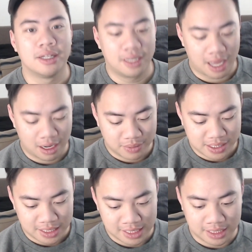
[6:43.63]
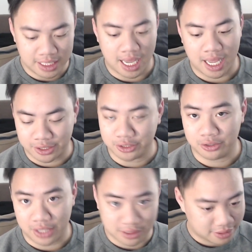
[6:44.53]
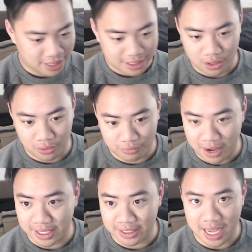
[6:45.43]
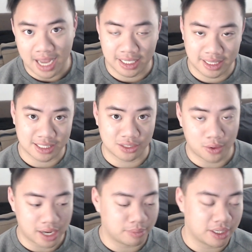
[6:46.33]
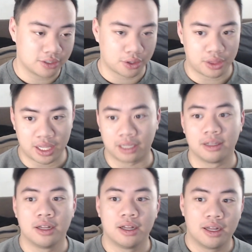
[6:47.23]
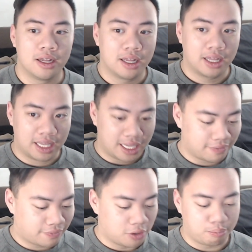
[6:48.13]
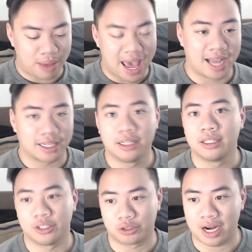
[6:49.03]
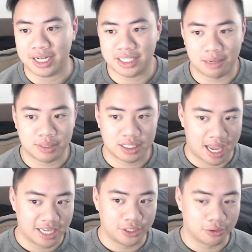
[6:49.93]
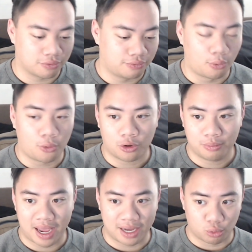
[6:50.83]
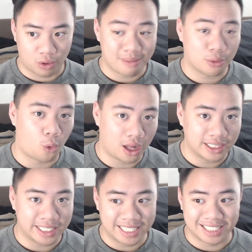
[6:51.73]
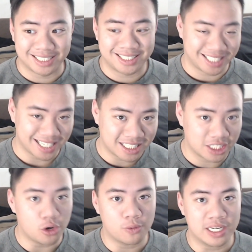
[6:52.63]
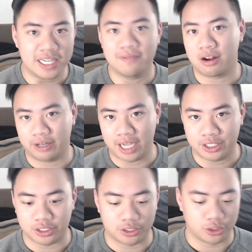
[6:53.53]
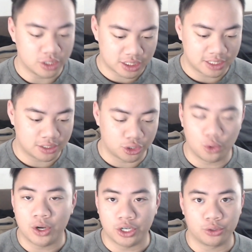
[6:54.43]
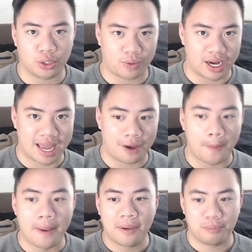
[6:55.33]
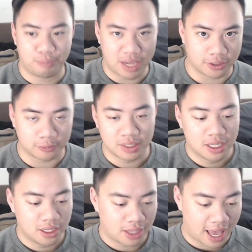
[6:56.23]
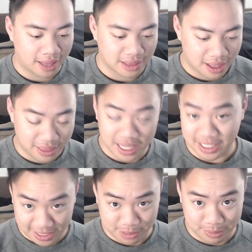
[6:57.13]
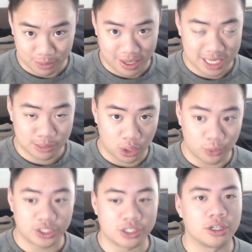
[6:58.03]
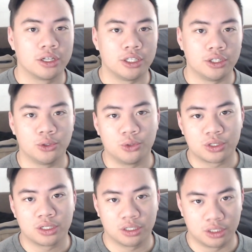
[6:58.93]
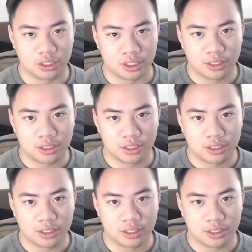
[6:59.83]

And I'm just like, yeah, sure. That's, that's all fine and dandy and that's great. But here's the thing. If your back, your triceps, and your form and rep quality is shit, you don't need variation. You just need to do what you're doing right now better. And this leads me into my next point, which is use good